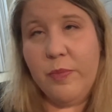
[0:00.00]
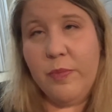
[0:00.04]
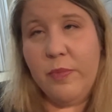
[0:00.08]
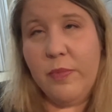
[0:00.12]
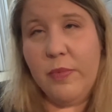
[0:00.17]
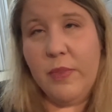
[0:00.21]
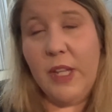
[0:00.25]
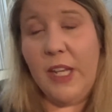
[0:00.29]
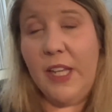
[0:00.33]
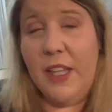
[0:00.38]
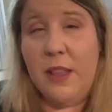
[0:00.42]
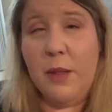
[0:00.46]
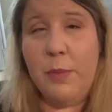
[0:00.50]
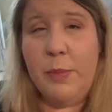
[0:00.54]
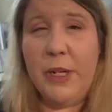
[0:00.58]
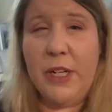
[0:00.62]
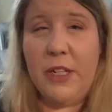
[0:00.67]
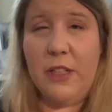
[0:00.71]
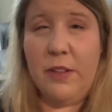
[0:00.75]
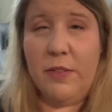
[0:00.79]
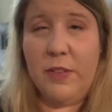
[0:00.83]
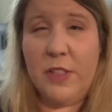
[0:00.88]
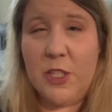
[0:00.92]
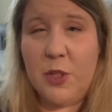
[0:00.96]
in the middle
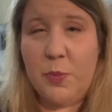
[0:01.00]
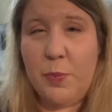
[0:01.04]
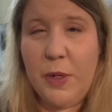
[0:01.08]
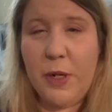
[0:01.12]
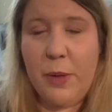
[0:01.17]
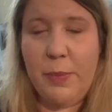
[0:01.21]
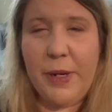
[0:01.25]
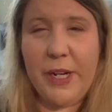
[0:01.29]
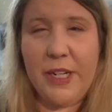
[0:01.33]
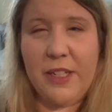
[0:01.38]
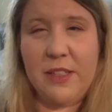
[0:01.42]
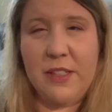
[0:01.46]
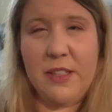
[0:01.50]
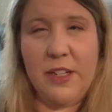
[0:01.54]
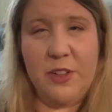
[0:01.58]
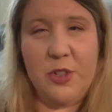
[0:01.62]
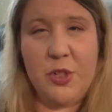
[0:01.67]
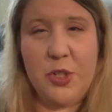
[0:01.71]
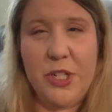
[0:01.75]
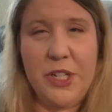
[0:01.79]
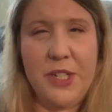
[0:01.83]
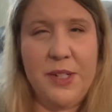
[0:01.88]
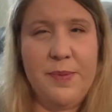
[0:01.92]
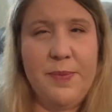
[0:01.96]
of the spirit box
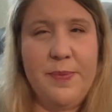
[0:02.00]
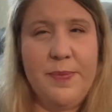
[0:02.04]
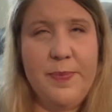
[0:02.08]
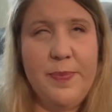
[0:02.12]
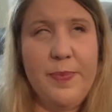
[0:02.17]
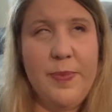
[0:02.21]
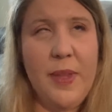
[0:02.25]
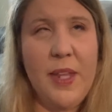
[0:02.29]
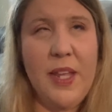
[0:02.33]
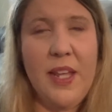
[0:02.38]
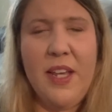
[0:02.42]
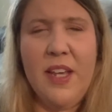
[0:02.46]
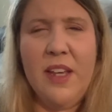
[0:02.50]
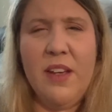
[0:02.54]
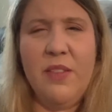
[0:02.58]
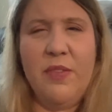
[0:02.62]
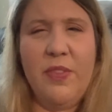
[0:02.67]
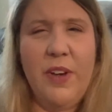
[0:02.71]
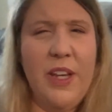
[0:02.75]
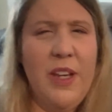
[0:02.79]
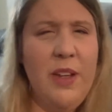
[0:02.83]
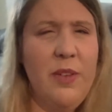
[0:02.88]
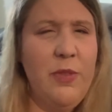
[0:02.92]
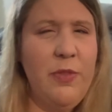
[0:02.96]
session, if
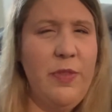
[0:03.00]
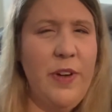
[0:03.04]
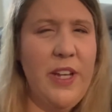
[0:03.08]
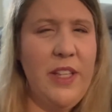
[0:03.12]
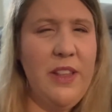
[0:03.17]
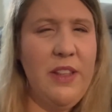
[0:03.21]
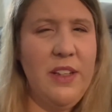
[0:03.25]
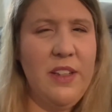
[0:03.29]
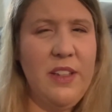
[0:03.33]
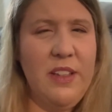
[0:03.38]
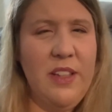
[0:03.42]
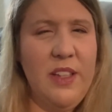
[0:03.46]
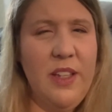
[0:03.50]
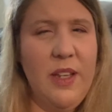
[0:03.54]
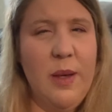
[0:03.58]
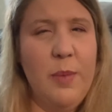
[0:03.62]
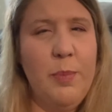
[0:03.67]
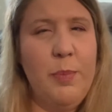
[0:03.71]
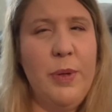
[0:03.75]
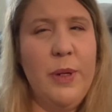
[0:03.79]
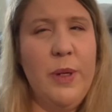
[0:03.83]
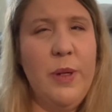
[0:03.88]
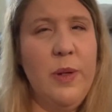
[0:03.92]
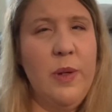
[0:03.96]
I can find the
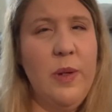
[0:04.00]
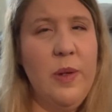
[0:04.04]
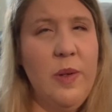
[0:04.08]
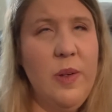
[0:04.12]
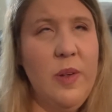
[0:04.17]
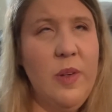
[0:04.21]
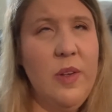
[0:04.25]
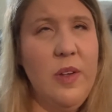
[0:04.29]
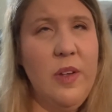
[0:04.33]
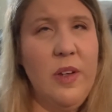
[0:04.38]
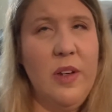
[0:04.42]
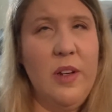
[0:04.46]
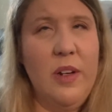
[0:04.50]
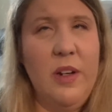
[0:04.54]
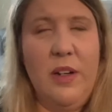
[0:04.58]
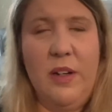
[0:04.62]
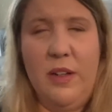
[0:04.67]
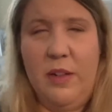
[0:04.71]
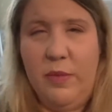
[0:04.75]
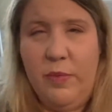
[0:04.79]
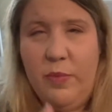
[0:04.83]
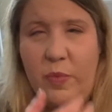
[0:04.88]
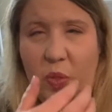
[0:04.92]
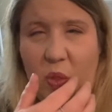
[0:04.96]
clip,
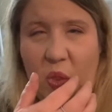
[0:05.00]
I